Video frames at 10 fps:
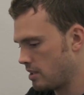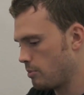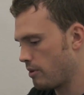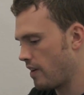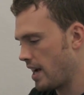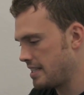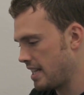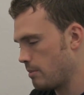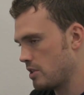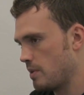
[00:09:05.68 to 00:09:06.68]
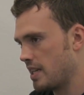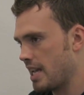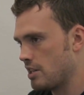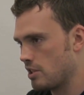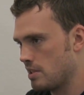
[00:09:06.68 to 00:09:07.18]
to provide damage
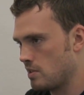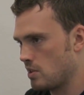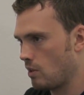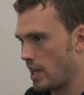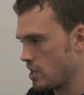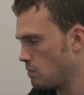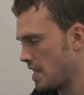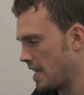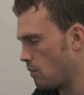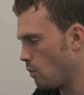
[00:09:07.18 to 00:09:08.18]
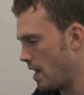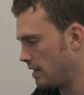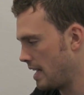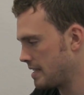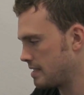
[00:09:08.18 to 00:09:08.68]
mitigation, so like you take
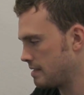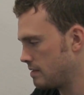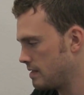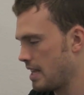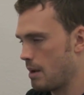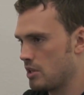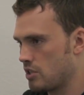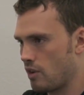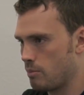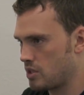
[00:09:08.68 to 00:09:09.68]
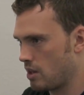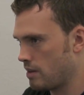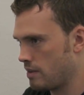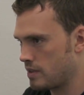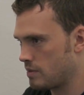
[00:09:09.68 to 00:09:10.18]
less damage from
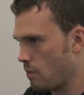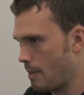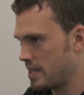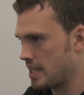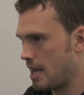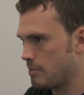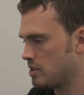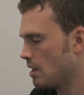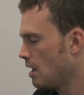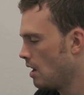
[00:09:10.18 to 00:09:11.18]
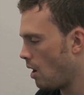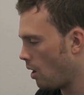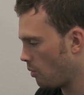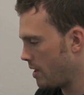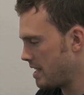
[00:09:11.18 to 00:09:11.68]
certain weapon types
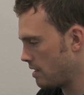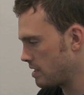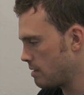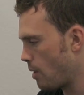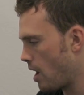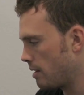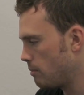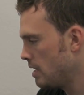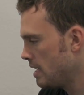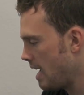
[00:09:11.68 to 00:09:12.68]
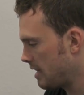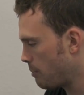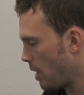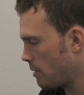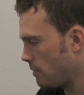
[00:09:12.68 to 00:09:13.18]
all the way down to the bottom. At the
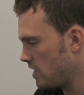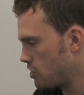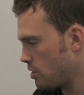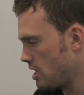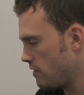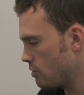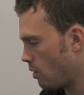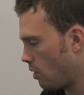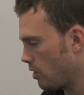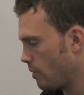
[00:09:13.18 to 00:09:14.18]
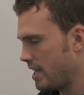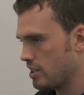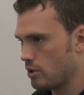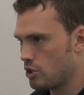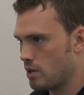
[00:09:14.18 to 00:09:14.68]
bottom of each tree, if you go all the way
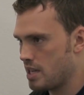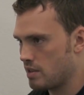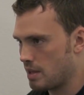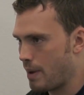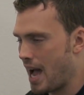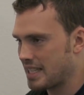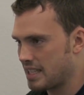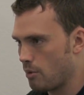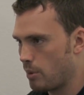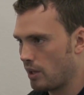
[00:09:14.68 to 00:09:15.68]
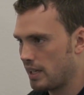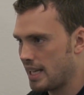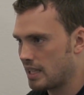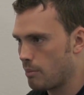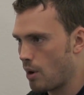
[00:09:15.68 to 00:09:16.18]
into a tree, there's a passive
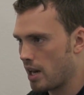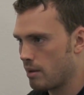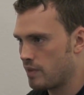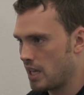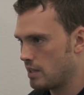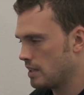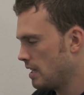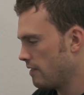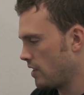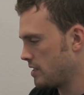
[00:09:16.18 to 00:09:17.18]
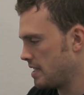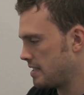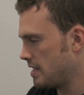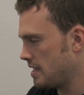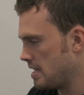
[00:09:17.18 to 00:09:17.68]
ability at the bottom that, for
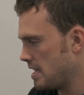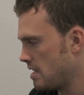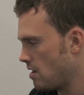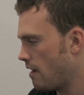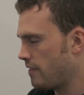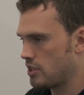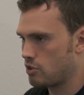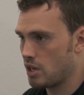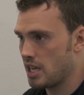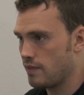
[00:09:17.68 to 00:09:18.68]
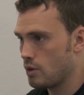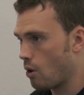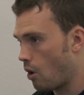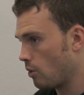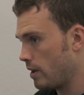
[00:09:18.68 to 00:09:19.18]
instance, in the offense tree, if you
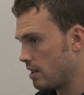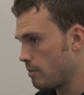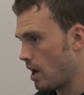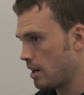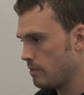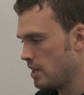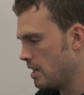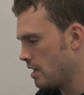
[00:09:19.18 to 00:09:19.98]
go all the way to the bottom,